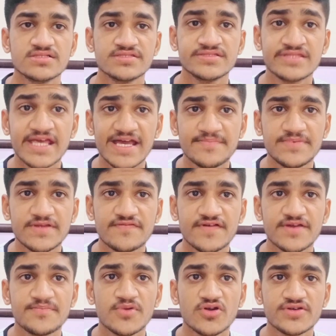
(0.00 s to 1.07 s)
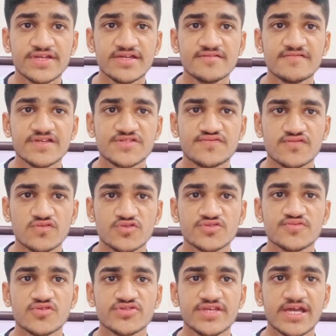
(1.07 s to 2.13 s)
They prefer protein-rich
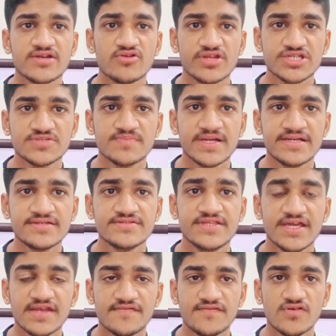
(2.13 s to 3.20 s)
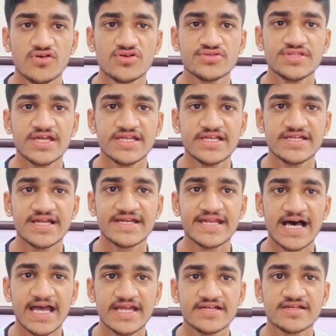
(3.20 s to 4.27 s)
foods for their nourishment, therefore they need a
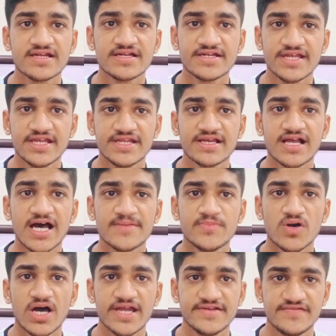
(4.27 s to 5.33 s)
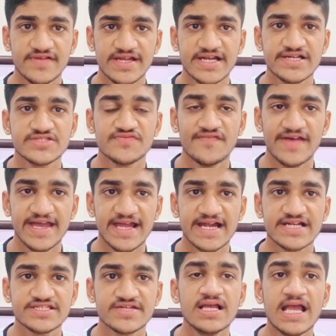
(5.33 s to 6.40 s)
diet containing carbohydrates,
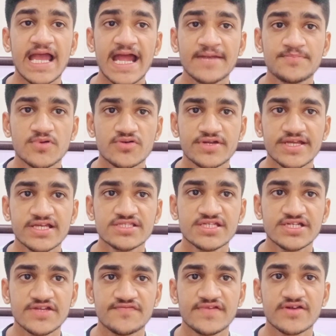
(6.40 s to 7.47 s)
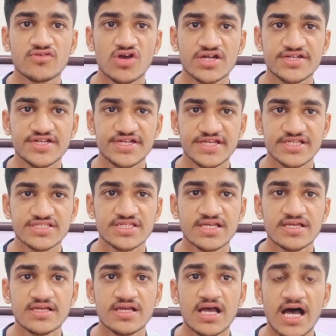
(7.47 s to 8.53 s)
fats and proteins in different
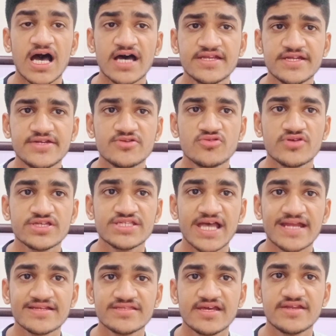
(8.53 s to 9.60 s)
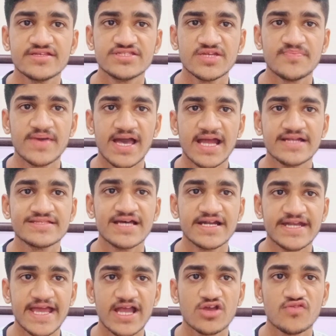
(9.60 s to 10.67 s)
quantities. Honeydew is another reason behind
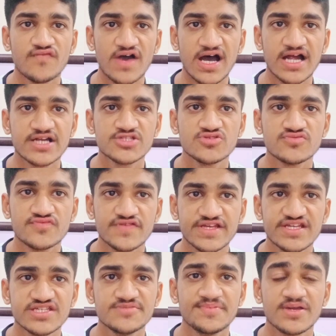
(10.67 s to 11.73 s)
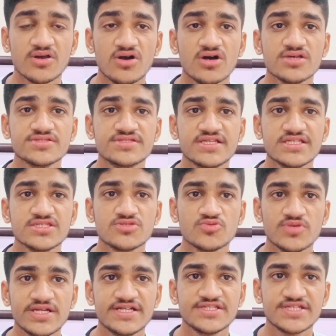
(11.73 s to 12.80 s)
the attack of ants on trees because this
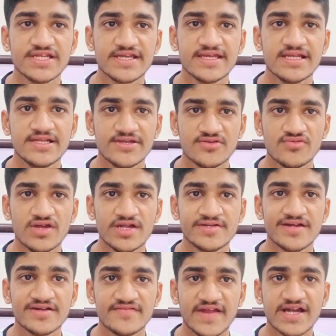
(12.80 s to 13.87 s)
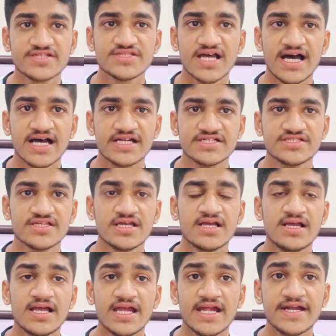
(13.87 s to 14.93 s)
sweet sticky liquid attracts ants.
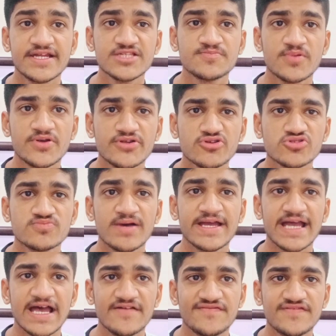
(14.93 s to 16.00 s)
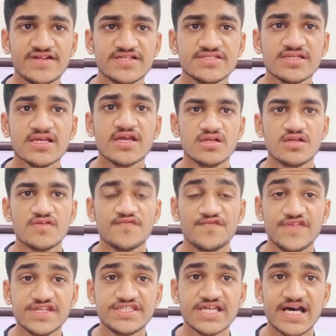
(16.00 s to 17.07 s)
It is produced by aphids,
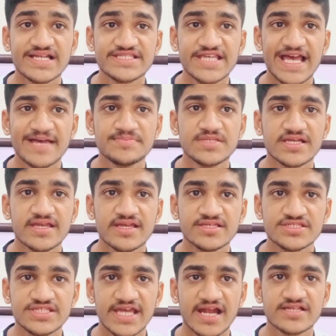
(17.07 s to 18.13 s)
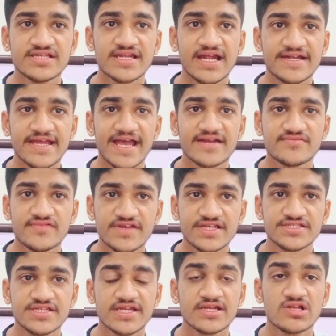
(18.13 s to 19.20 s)
which are sap-sucking insects and attack
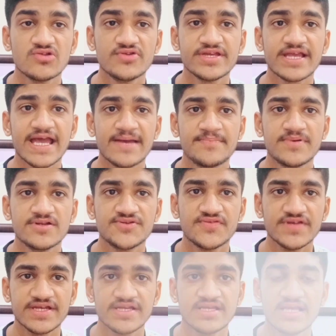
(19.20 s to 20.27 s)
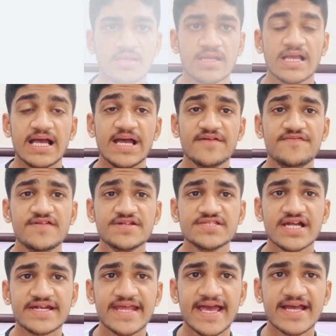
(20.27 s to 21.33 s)
trees, including apple tree. Aphids
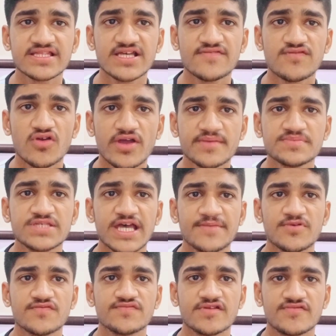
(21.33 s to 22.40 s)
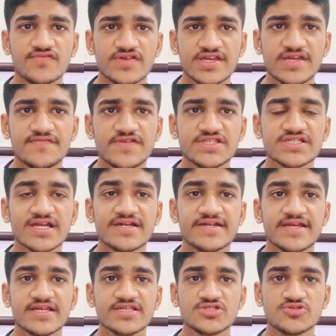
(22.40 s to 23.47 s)
attack the phloem sap of the tree, which
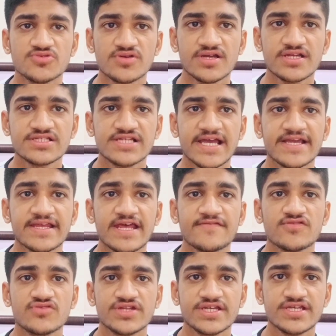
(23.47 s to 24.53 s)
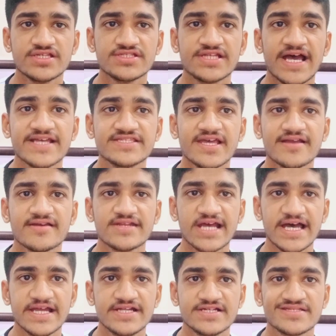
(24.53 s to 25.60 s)
contains sugars like raffinase,
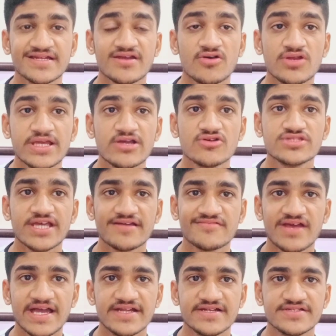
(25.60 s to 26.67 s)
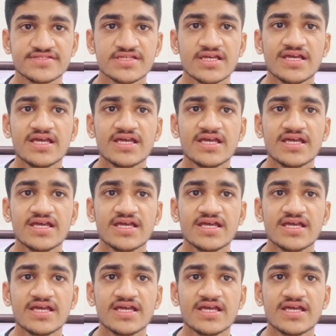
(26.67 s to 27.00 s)
disaccharides and oligosaccharides.